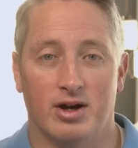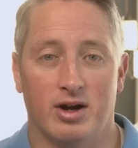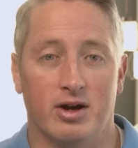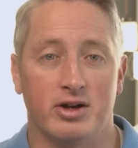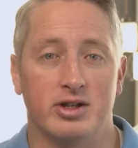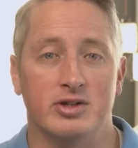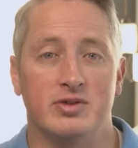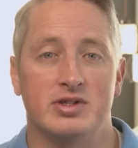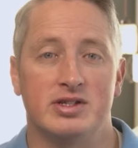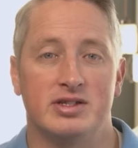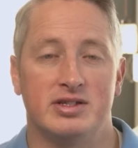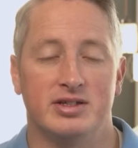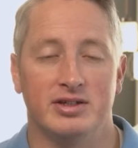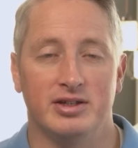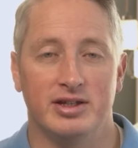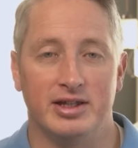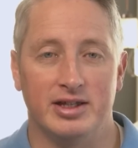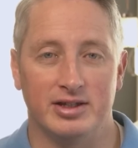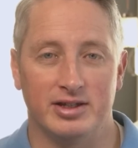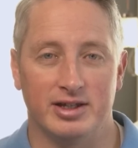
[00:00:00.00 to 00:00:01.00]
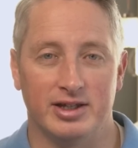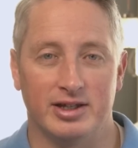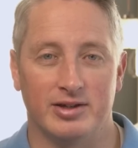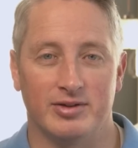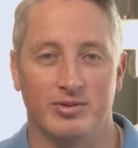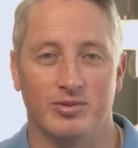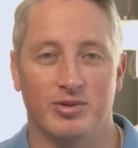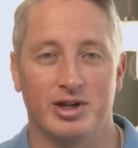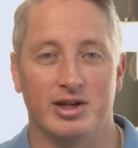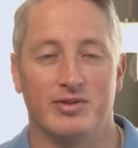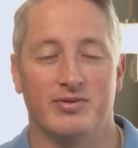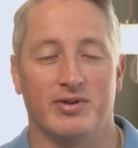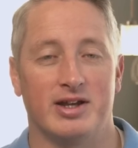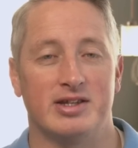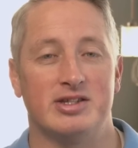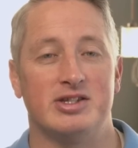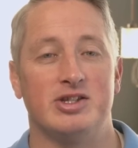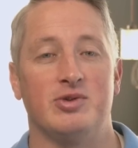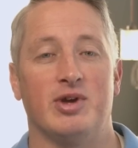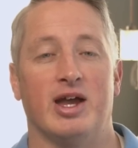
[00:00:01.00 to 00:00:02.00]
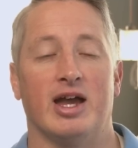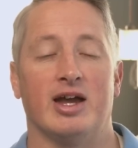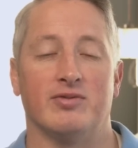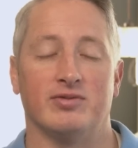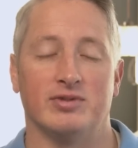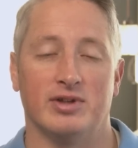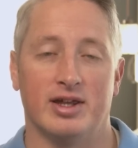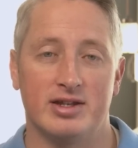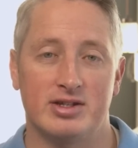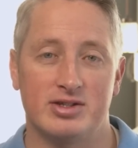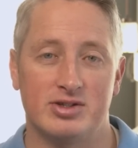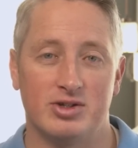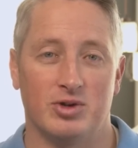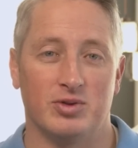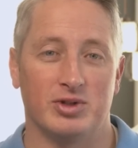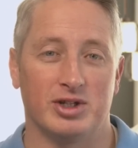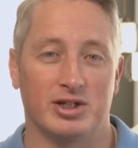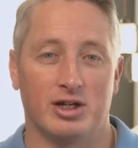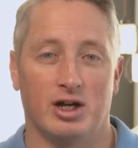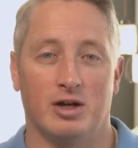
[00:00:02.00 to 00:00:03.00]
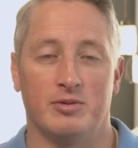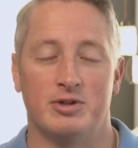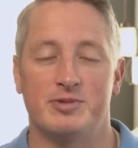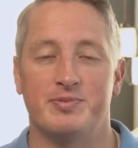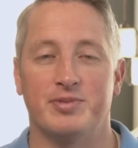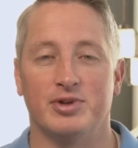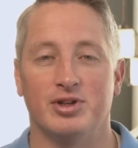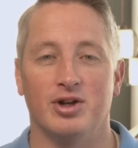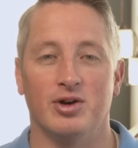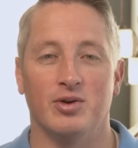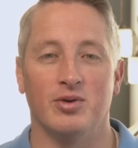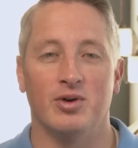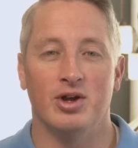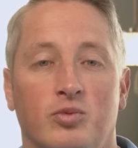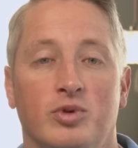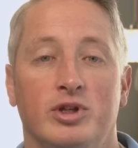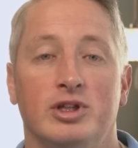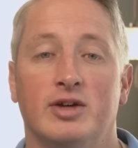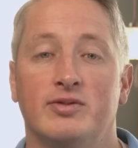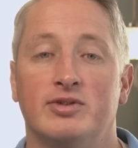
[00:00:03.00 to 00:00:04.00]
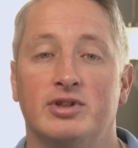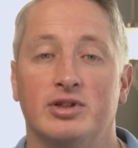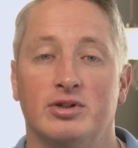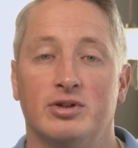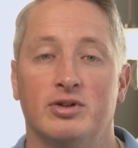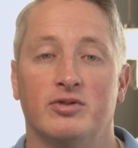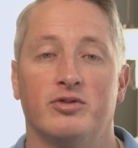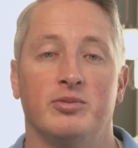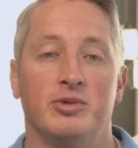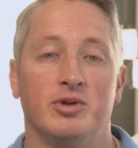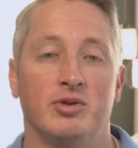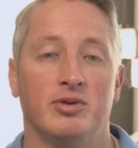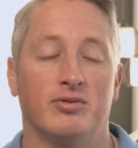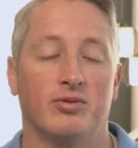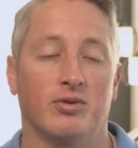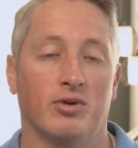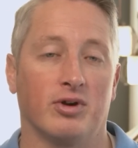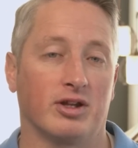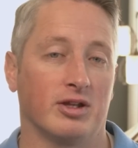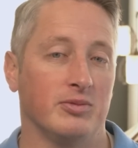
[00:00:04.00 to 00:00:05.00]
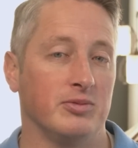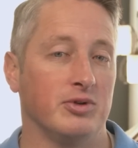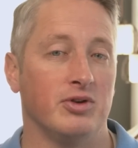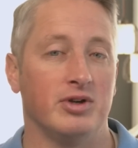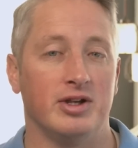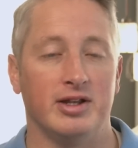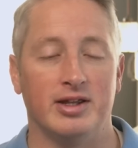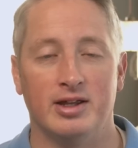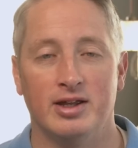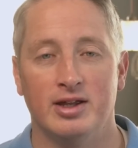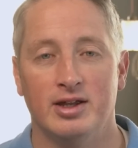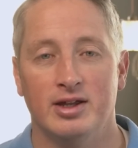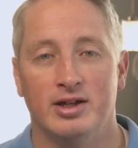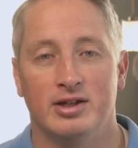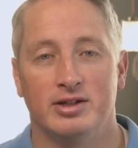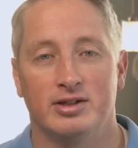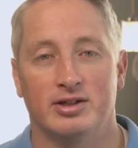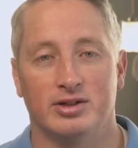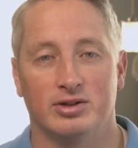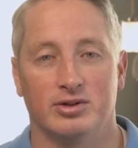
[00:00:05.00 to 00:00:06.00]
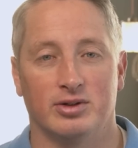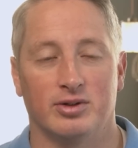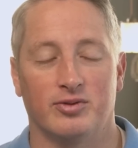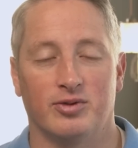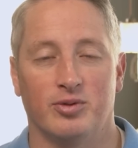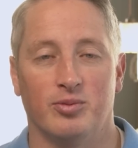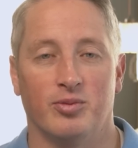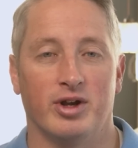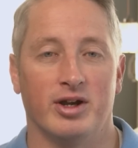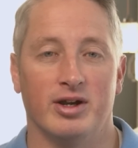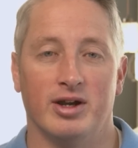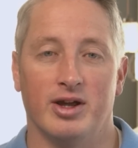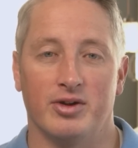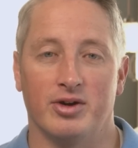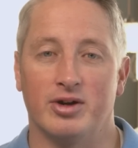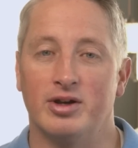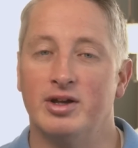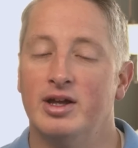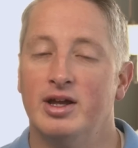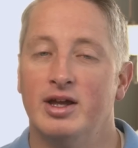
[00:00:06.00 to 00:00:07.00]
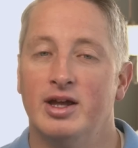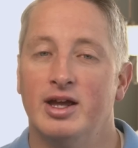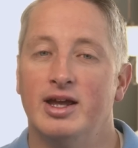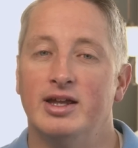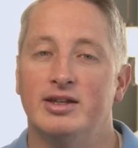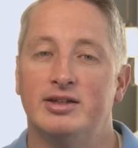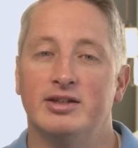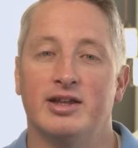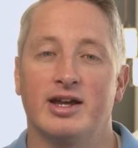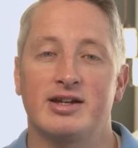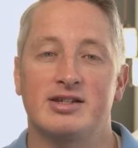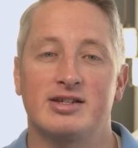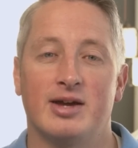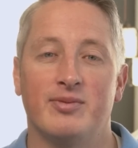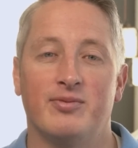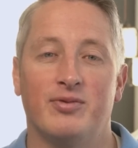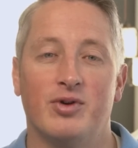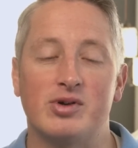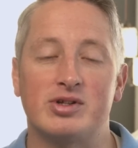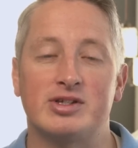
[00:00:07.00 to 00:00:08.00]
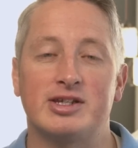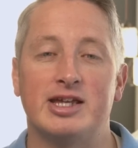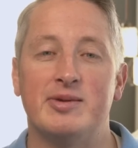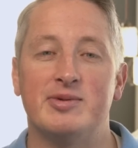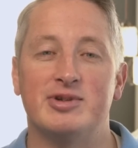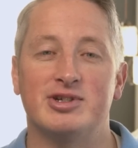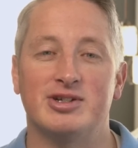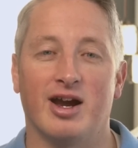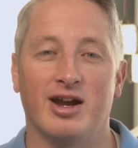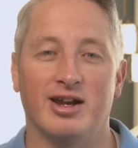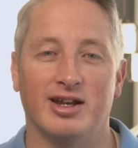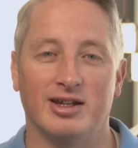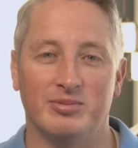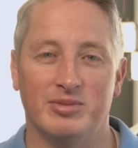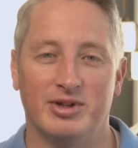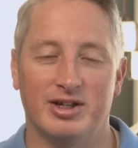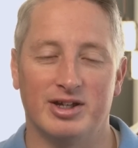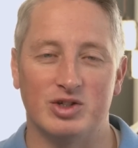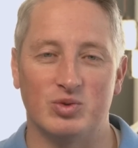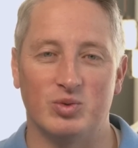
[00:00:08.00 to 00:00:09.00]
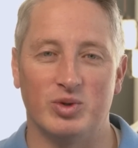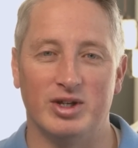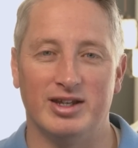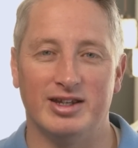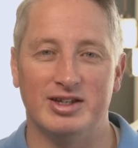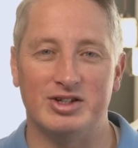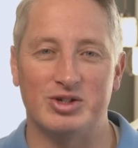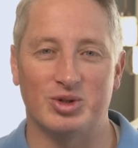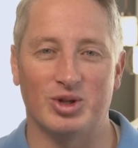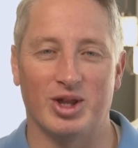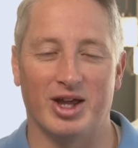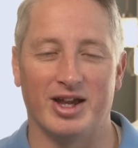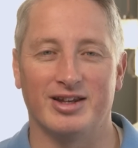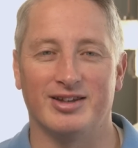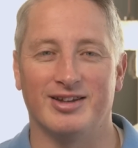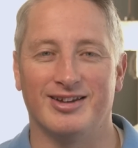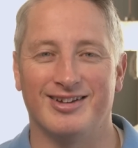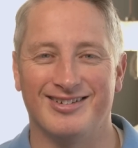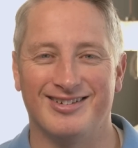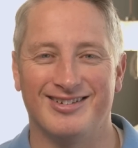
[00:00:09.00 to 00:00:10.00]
Are you still healing? What advice do you have? Let us know in the comments below. We love to learn from you and for our community to learn from one another. Until next time, folks, keep shining because we need your light.